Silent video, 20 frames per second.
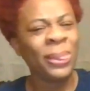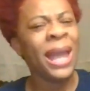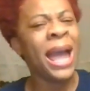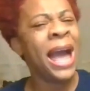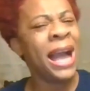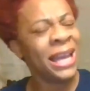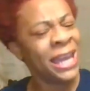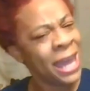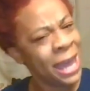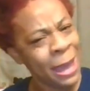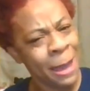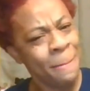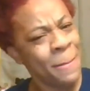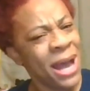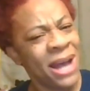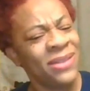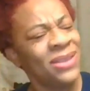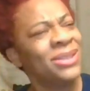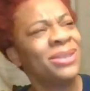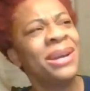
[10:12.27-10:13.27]
I came
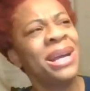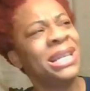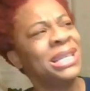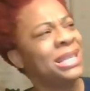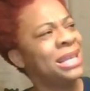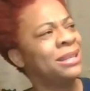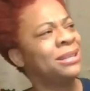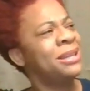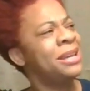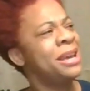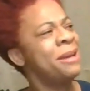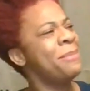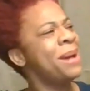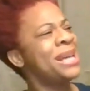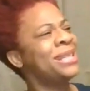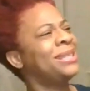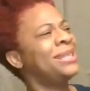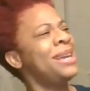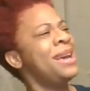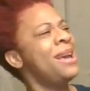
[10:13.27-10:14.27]
out this way and said to him, I
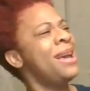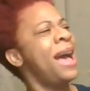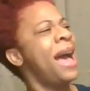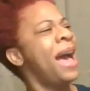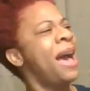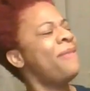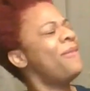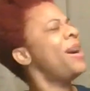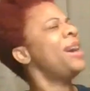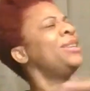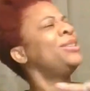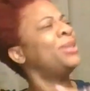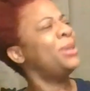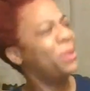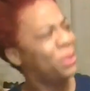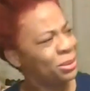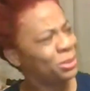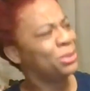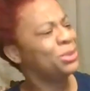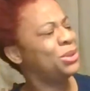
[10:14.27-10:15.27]
said, have I
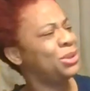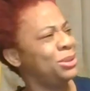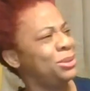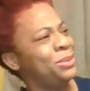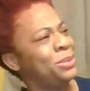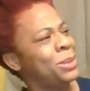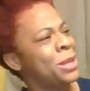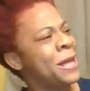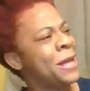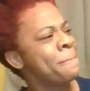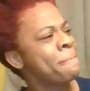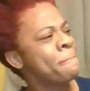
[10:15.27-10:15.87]
told you